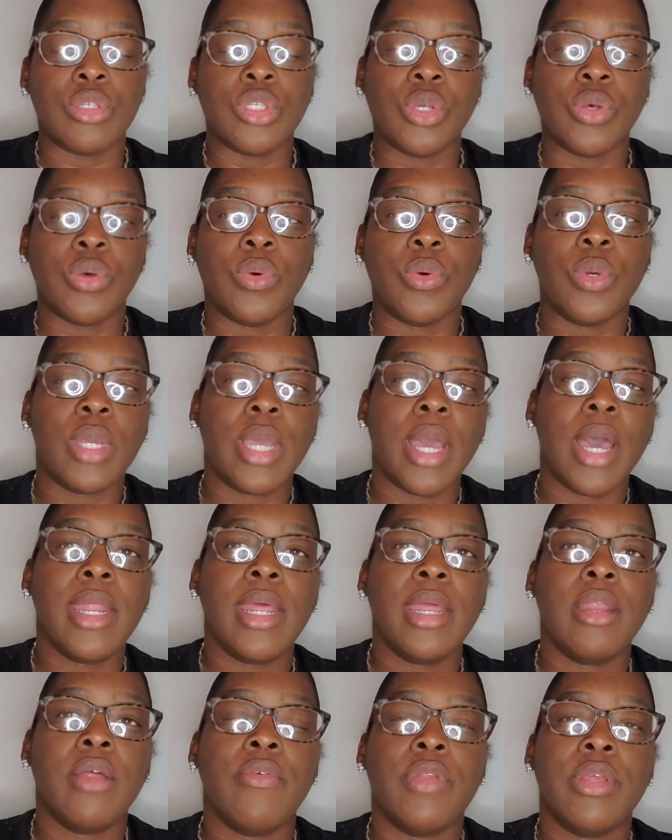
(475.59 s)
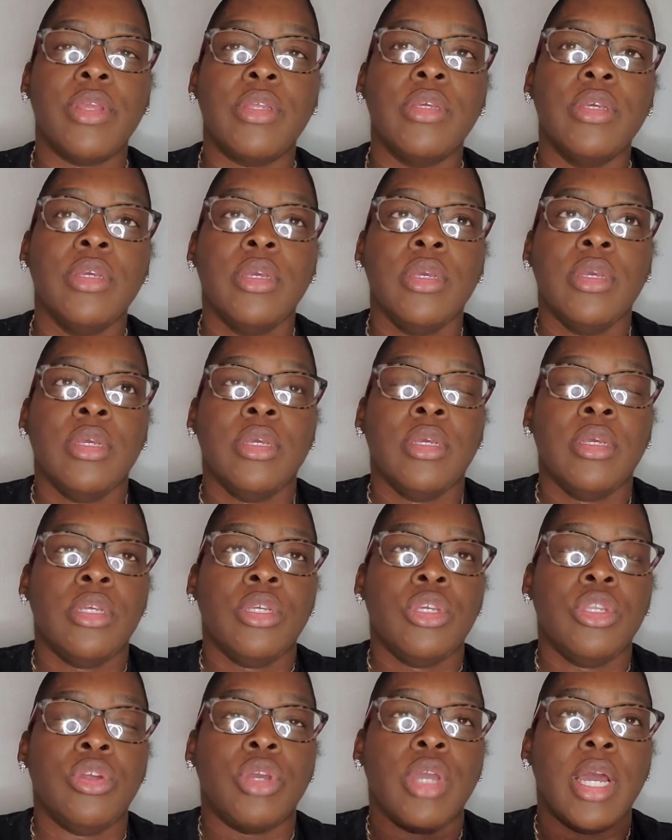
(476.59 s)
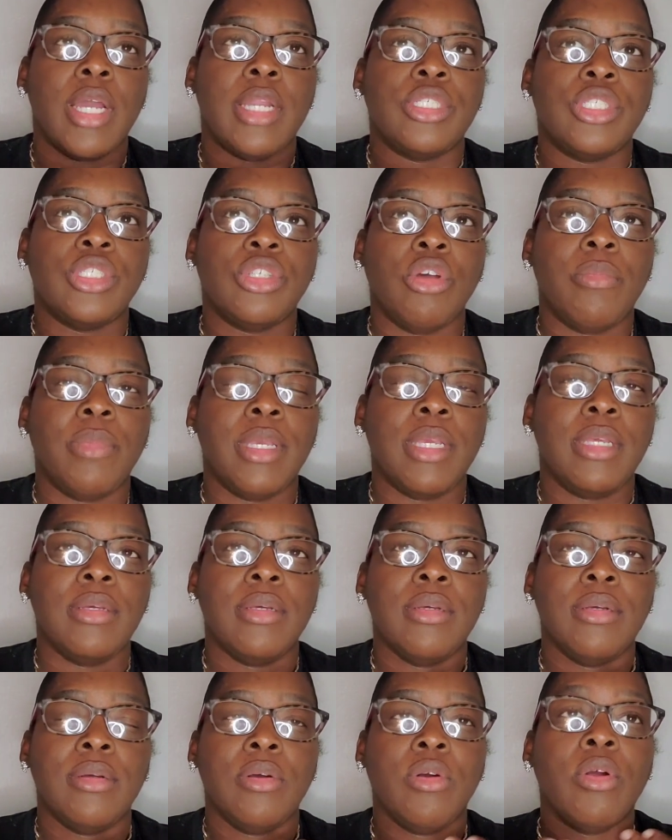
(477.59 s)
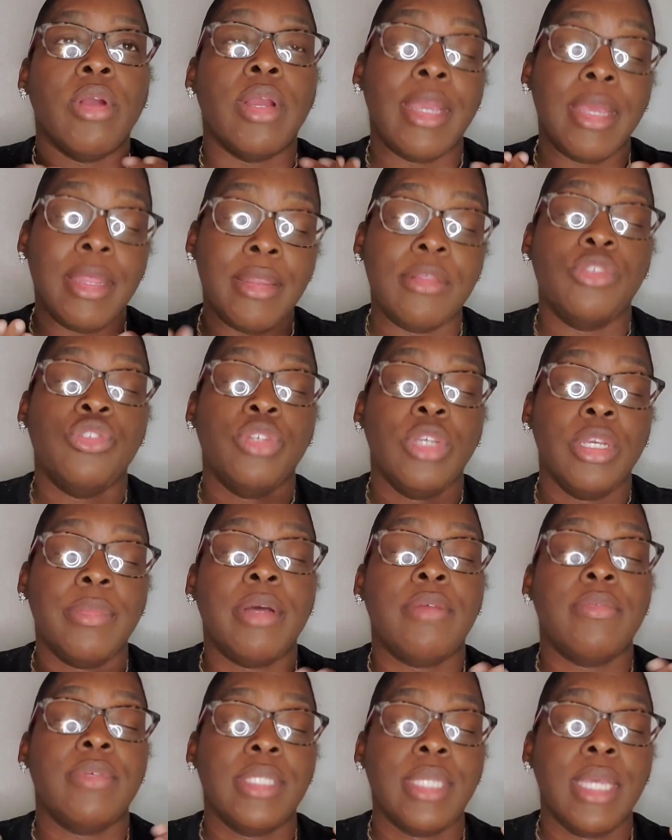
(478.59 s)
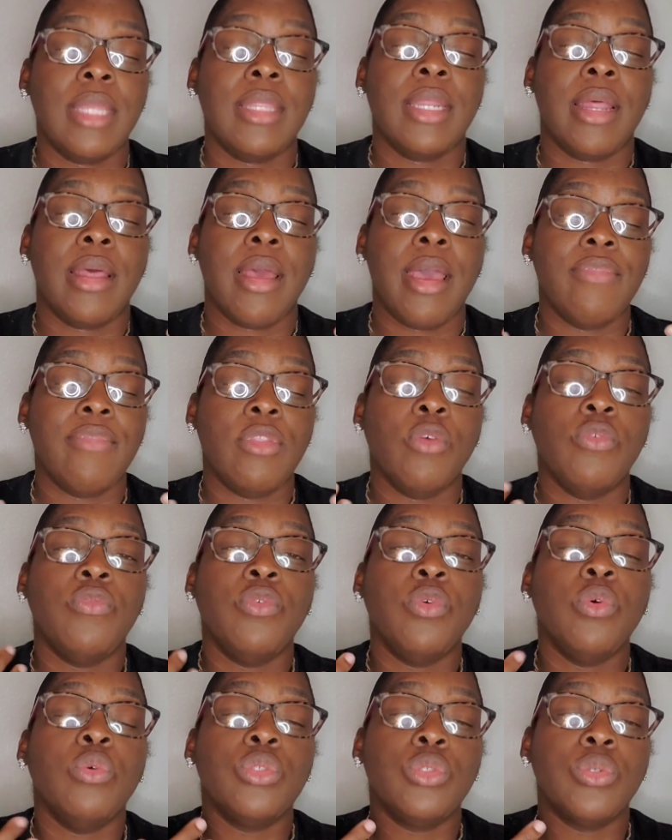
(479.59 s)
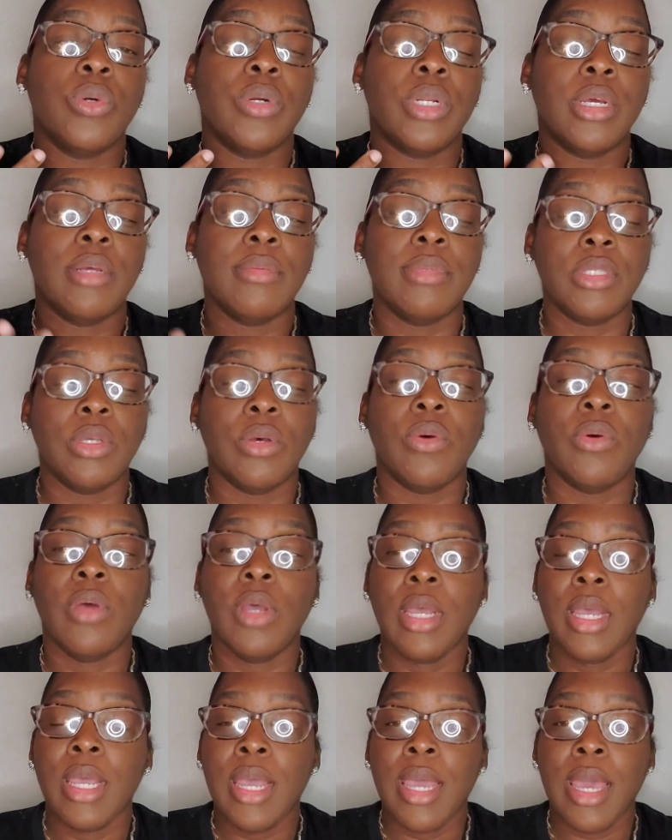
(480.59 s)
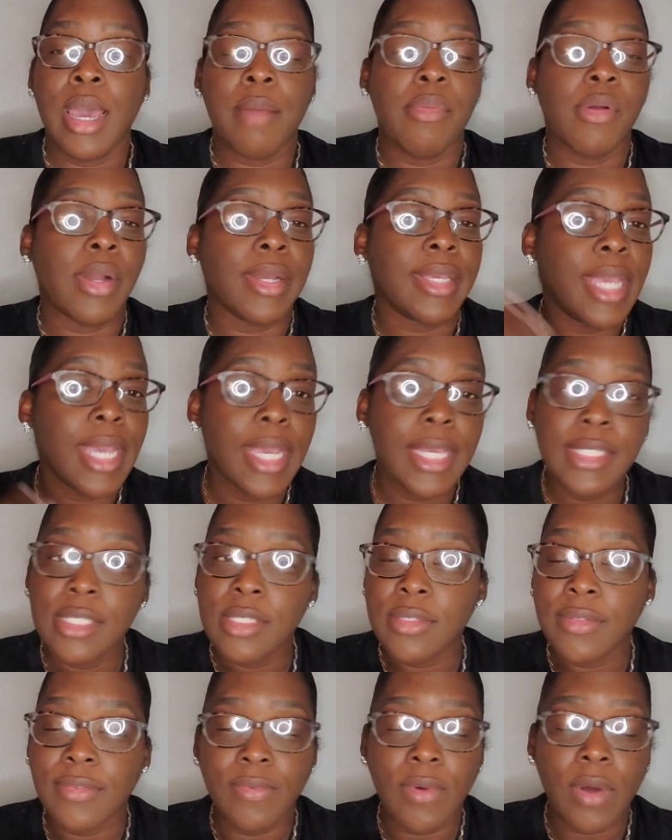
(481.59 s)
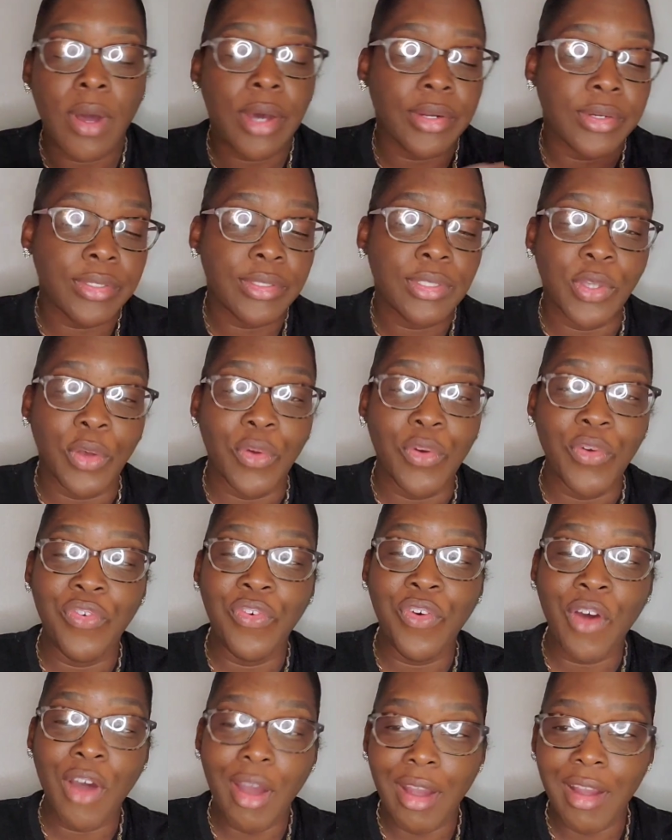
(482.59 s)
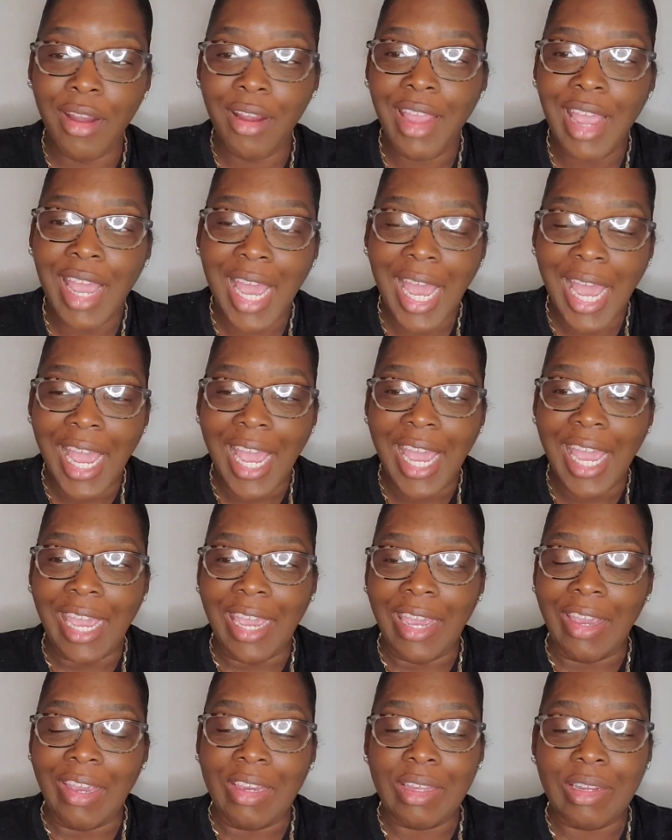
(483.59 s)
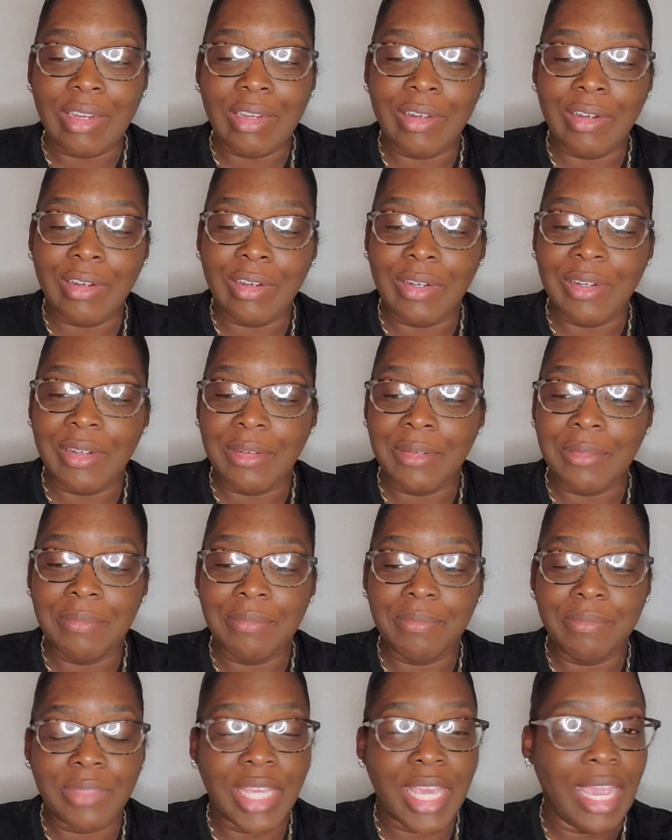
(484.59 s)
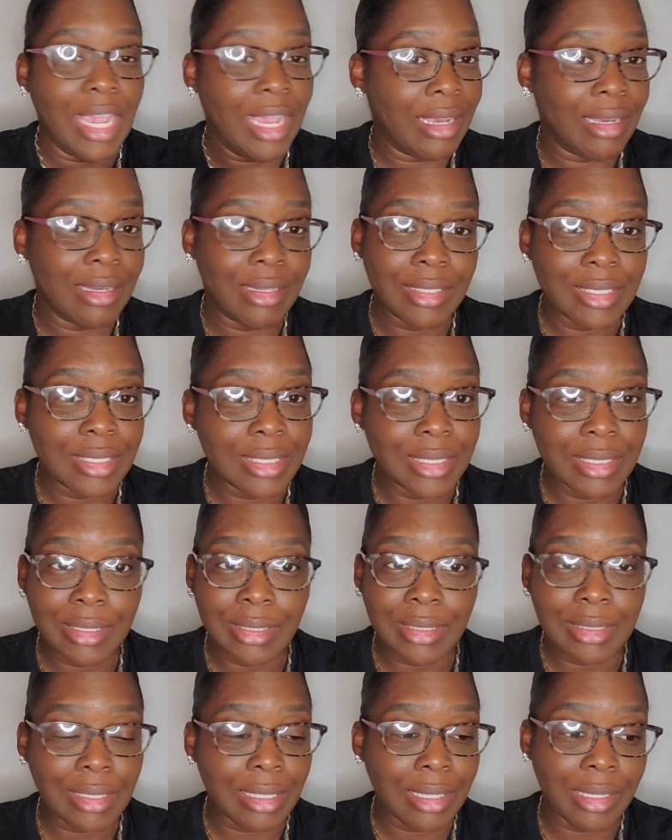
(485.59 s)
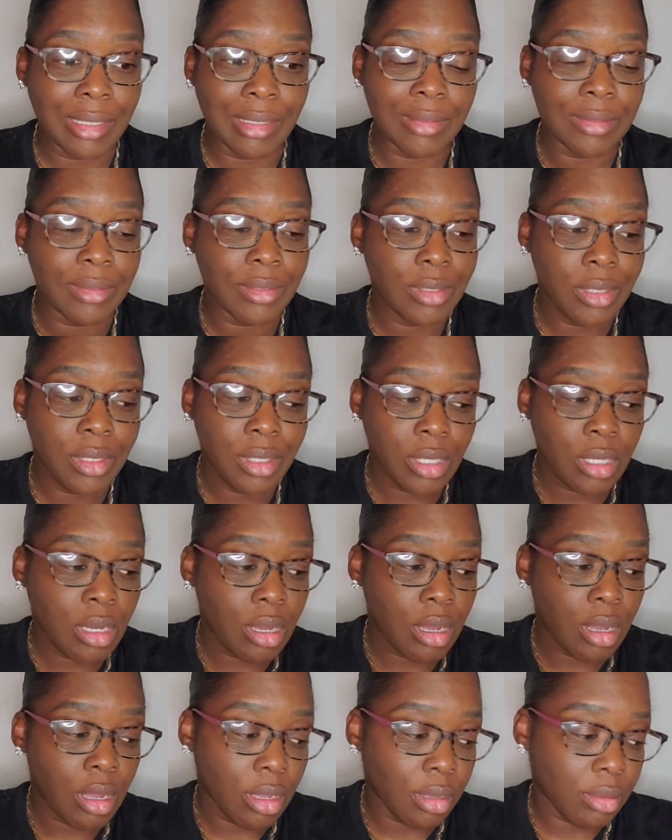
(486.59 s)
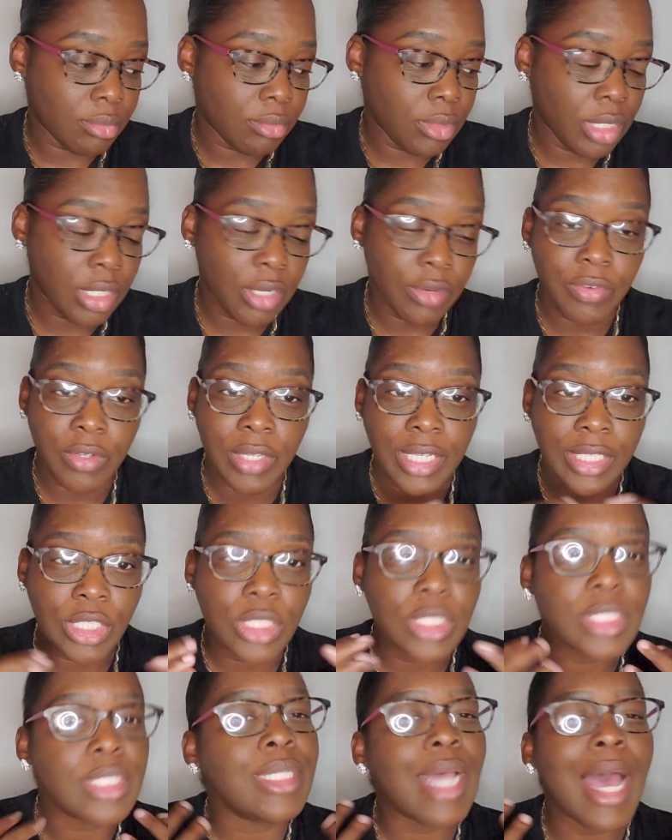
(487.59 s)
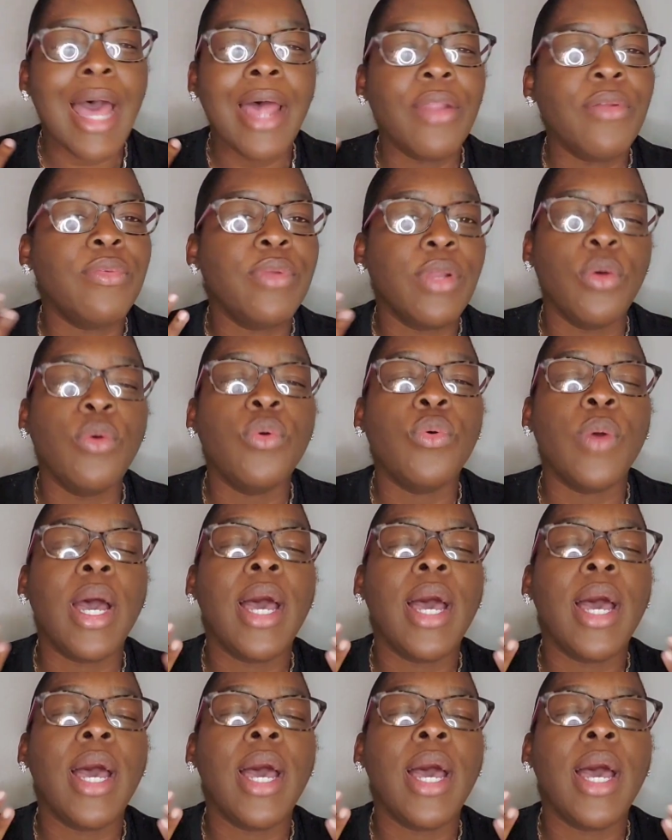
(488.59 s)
So God had already, you know, God has shown me, or in the dream, I was saying that I no food stored up. So I brought cases of water so far, and canned goods, and looking for, like, just, I don't know.